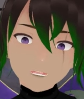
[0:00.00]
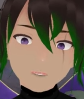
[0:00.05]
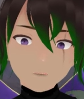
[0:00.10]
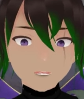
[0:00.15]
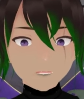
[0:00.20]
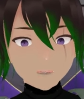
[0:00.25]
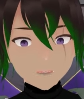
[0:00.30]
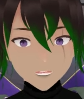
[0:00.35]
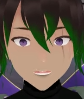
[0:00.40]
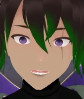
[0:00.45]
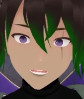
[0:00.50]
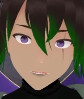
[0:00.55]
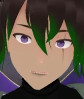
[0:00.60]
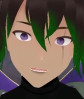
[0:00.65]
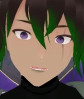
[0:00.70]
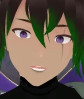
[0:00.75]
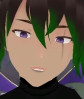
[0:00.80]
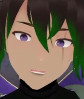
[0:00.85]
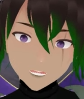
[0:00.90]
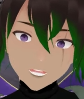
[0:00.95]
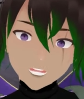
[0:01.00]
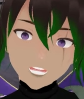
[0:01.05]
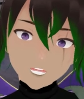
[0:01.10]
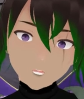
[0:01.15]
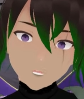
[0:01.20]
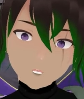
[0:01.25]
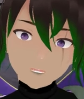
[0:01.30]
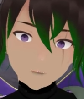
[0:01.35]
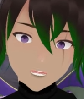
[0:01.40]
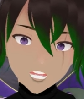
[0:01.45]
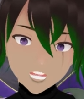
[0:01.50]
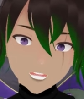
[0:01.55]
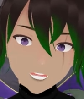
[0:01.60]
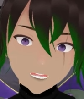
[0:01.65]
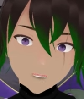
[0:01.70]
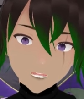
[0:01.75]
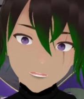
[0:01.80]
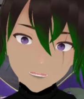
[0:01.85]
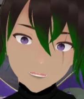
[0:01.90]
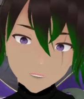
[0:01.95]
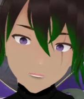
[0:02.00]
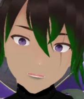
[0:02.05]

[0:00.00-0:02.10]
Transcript: which is pretty cool in my opinion.